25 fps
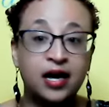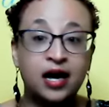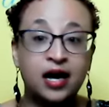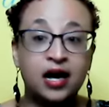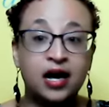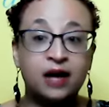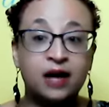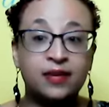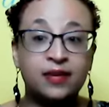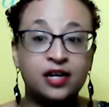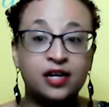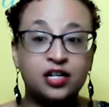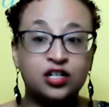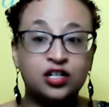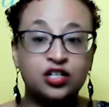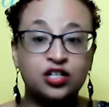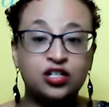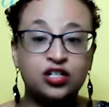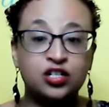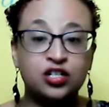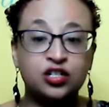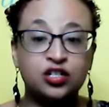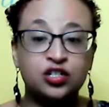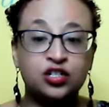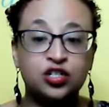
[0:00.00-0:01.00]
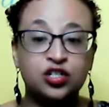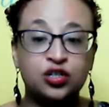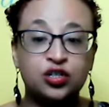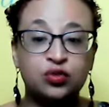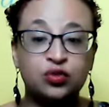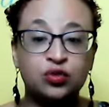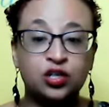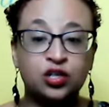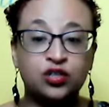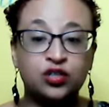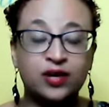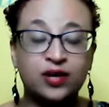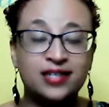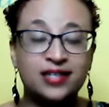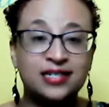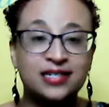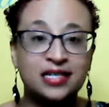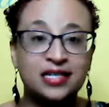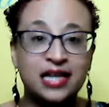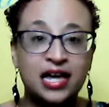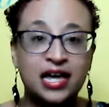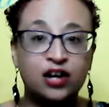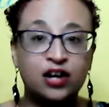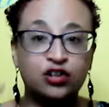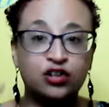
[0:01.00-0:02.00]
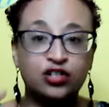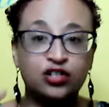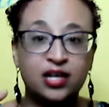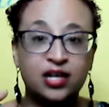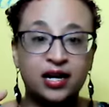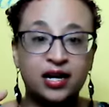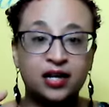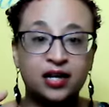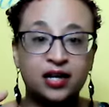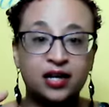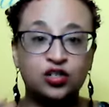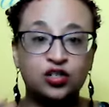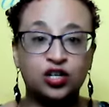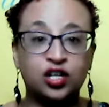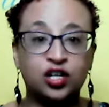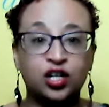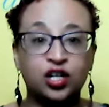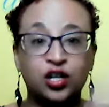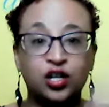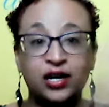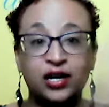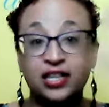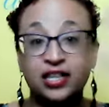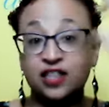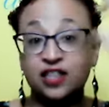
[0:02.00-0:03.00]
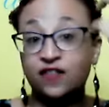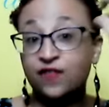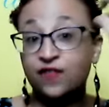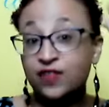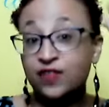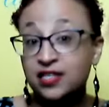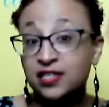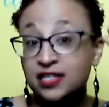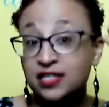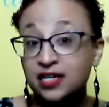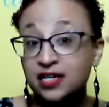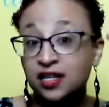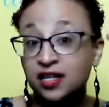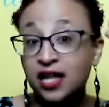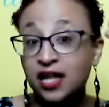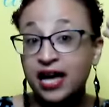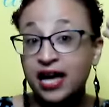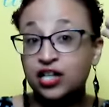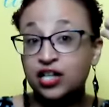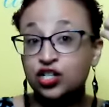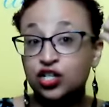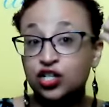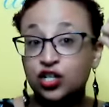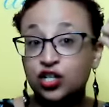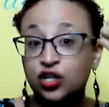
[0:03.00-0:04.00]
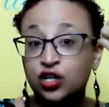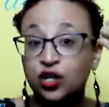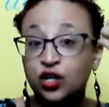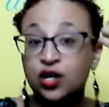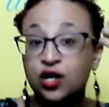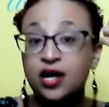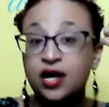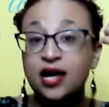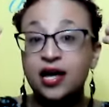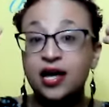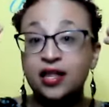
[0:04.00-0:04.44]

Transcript: Um, in addition to addressing the energetics, you're going to look at the physiological,